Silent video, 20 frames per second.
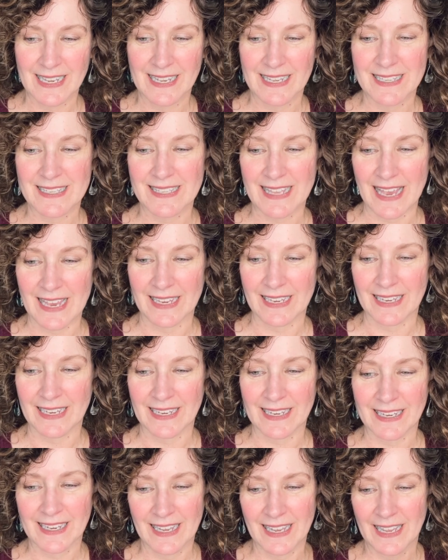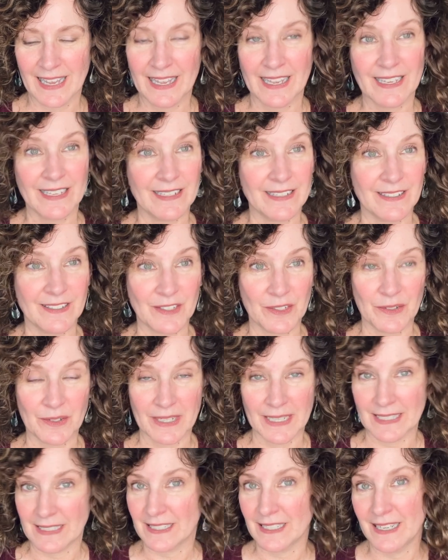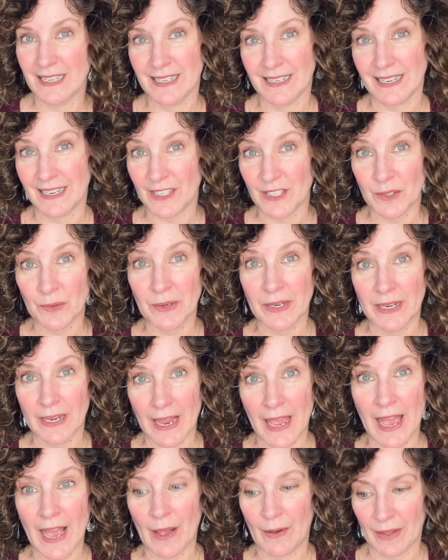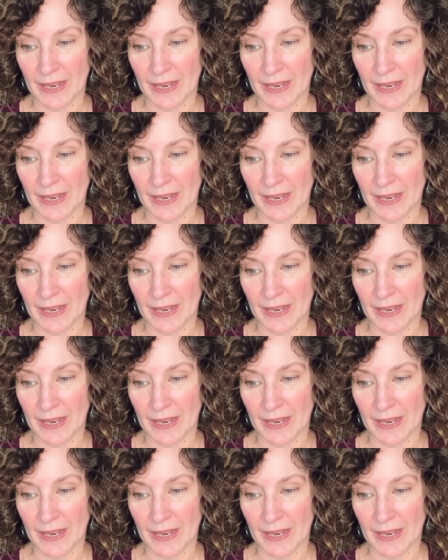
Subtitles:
saying, do it and do it now.